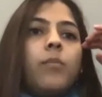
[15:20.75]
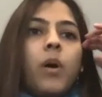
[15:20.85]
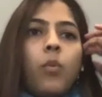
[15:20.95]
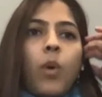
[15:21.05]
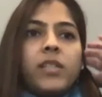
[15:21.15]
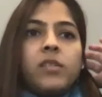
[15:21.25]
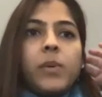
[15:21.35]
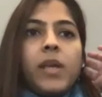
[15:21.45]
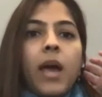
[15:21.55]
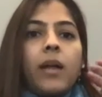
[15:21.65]
once
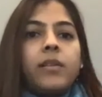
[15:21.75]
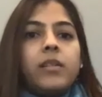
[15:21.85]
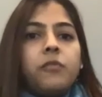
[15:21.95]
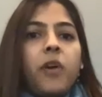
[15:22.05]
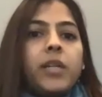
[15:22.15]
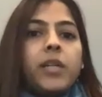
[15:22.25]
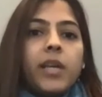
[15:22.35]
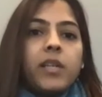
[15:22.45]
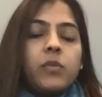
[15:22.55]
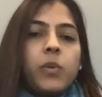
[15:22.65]
we had these
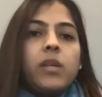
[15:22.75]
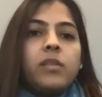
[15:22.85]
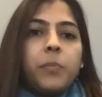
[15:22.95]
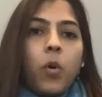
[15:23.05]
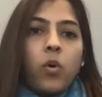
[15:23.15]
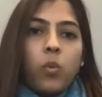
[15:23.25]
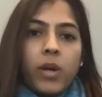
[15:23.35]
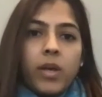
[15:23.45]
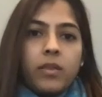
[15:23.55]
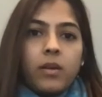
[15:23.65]
findings, we spoke
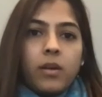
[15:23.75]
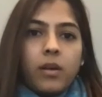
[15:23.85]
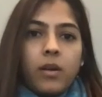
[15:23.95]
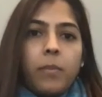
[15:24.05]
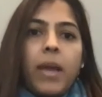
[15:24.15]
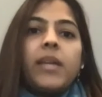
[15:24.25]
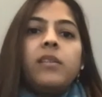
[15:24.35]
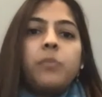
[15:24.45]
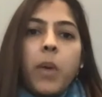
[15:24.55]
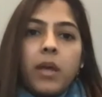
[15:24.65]
with
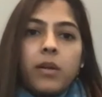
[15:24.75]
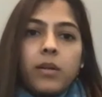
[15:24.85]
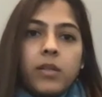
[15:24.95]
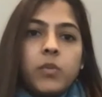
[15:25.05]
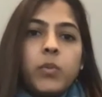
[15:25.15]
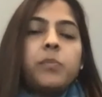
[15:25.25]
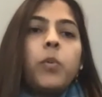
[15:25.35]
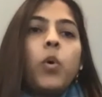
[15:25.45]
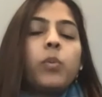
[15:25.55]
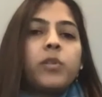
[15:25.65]
Maggie's parents. We
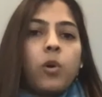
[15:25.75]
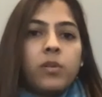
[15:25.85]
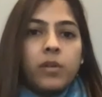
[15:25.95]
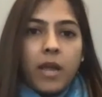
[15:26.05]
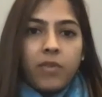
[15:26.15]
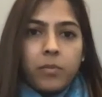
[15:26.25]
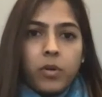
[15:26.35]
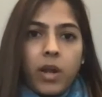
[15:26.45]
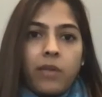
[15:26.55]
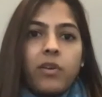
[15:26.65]
spoke with Dr. Eva
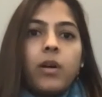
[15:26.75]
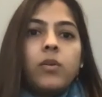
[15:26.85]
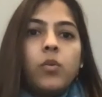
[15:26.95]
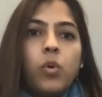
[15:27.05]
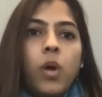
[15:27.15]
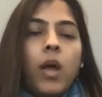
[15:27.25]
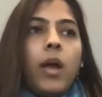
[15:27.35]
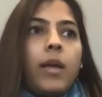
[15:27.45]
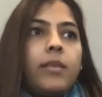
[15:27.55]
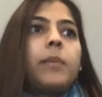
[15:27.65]
Morava, who
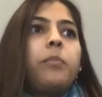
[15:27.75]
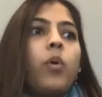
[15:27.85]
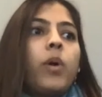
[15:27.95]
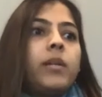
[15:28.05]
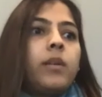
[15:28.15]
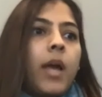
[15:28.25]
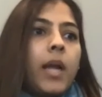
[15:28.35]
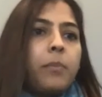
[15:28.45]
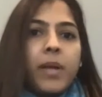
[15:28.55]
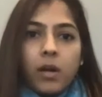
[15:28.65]
at that point
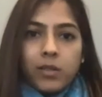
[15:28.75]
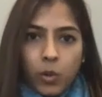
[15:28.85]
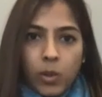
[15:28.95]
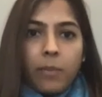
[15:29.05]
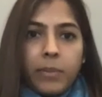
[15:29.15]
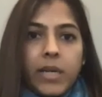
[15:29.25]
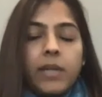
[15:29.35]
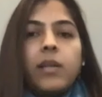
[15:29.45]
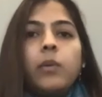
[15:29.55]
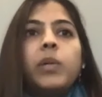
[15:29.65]
had begun
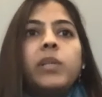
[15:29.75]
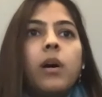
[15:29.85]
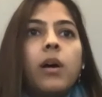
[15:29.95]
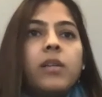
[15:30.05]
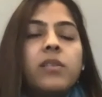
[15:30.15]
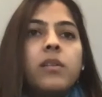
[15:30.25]
collaborating with us